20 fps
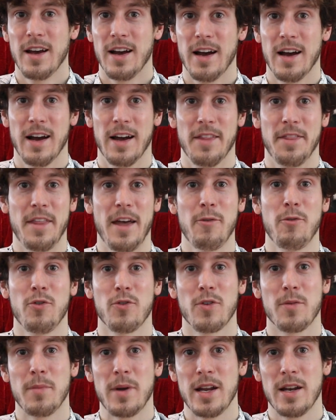That
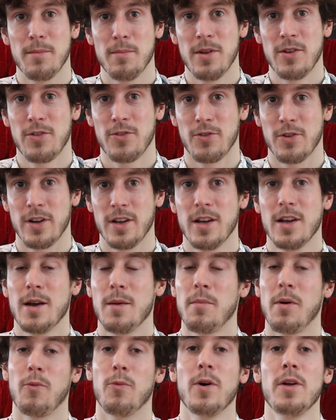will remain a mystery. But